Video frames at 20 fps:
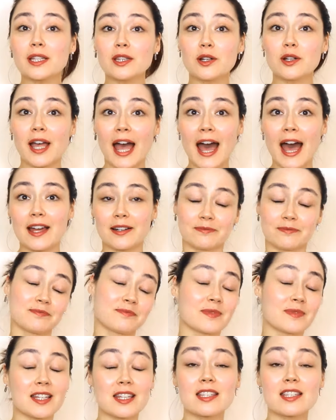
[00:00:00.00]
we look at
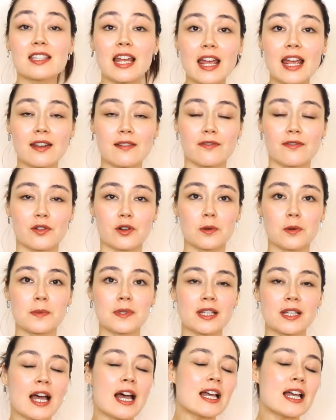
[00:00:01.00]
stative
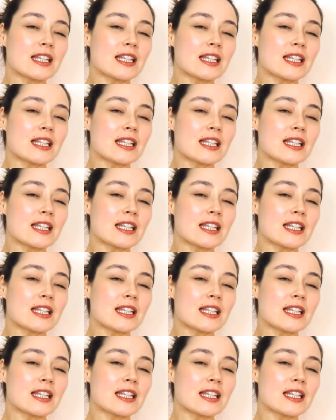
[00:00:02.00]
verbs,